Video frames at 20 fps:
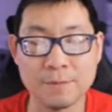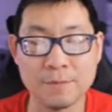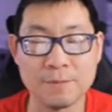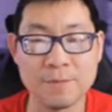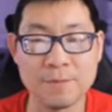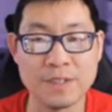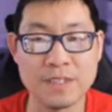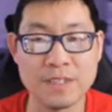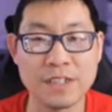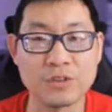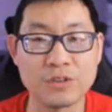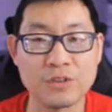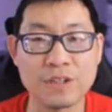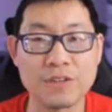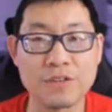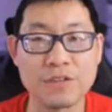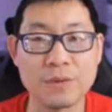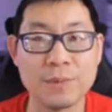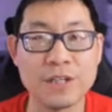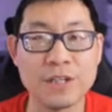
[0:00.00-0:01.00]
physique
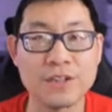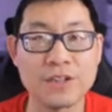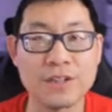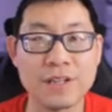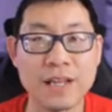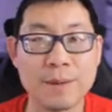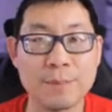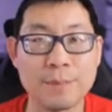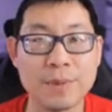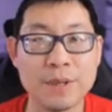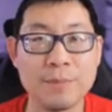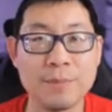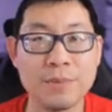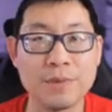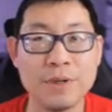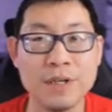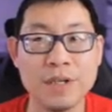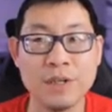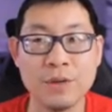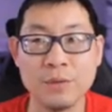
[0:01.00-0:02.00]
transformation that
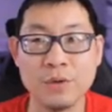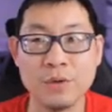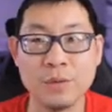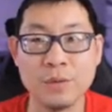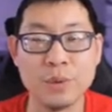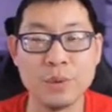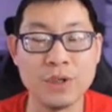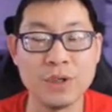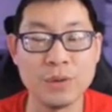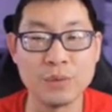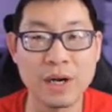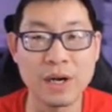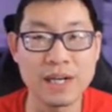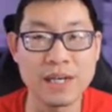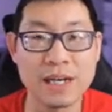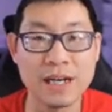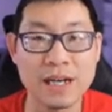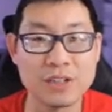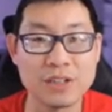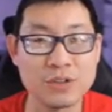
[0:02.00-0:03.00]
people wouldn't
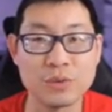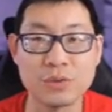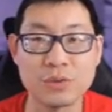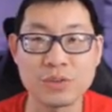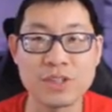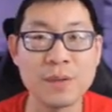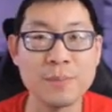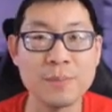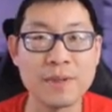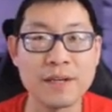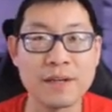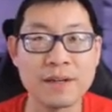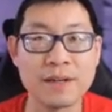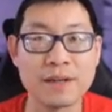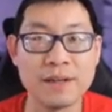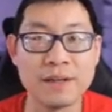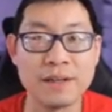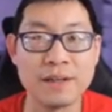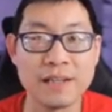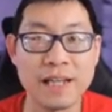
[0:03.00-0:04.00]
recognize you or something.
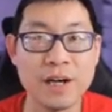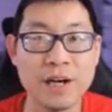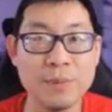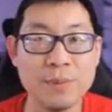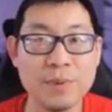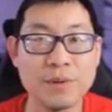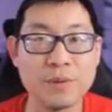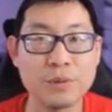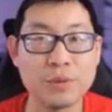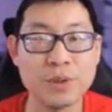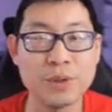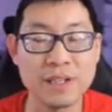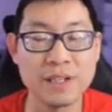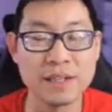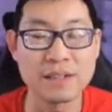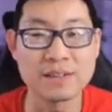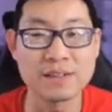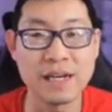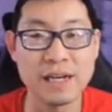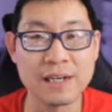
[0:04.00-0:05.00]
That would be really
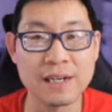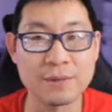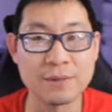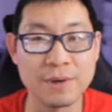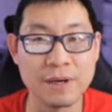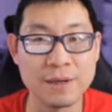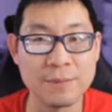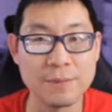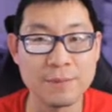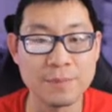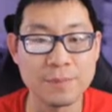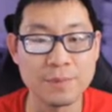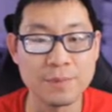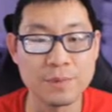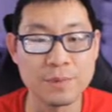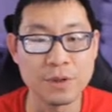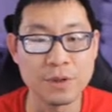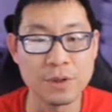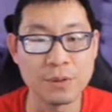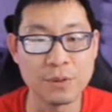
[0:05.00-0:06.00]
exciting, right?
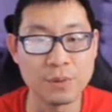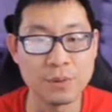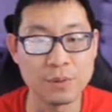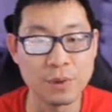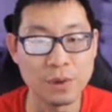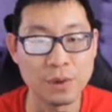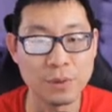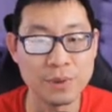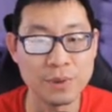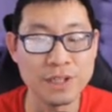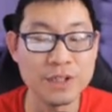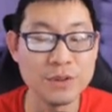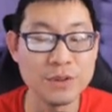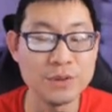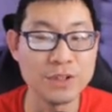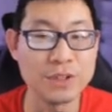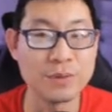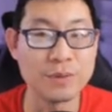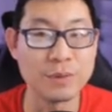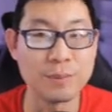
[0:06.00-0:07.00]
So a
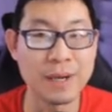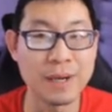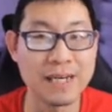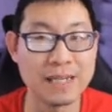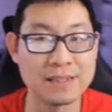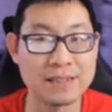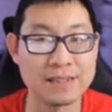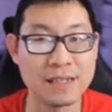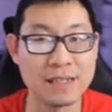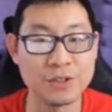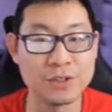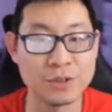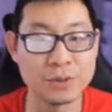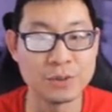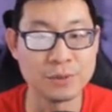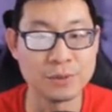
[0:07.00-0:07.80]
reunion might excite you.